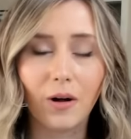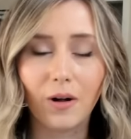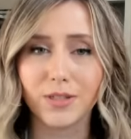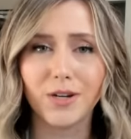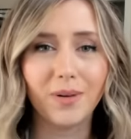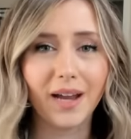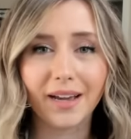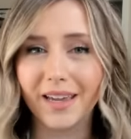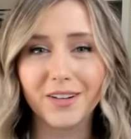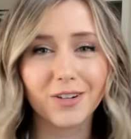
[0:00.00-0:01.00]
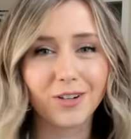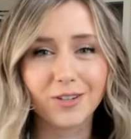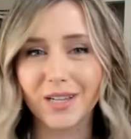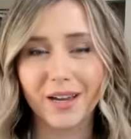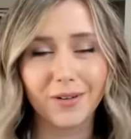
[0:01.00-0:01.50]
Also, neck
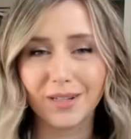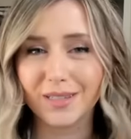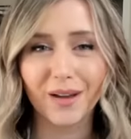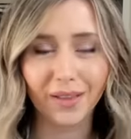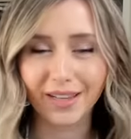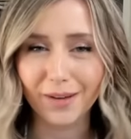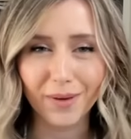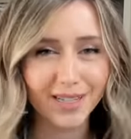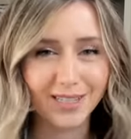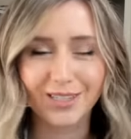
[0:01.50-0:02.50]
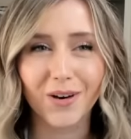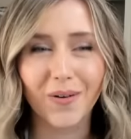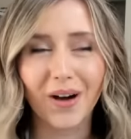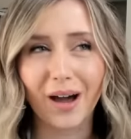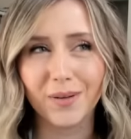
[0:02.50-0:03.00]
gaiters I couldn't sell anyways.
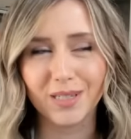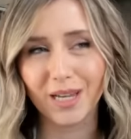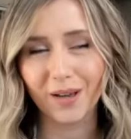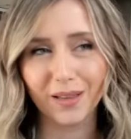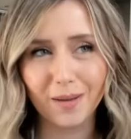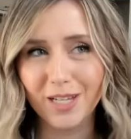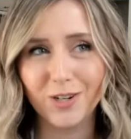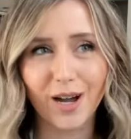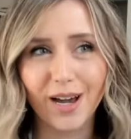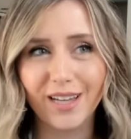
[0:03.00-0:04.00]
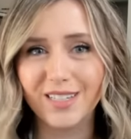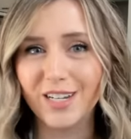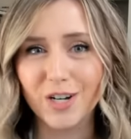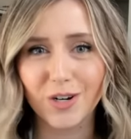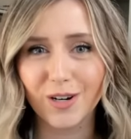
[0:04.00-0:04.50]
So I was like, let me try
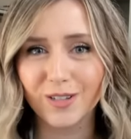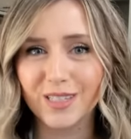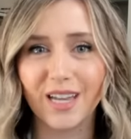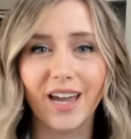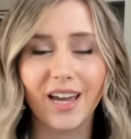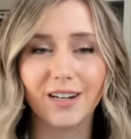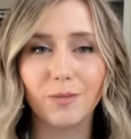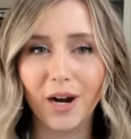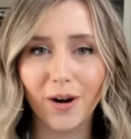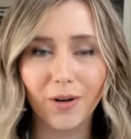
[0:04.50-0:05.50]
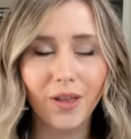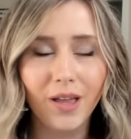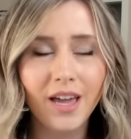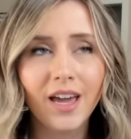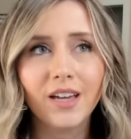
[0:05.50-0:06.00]
t shirts and apparel.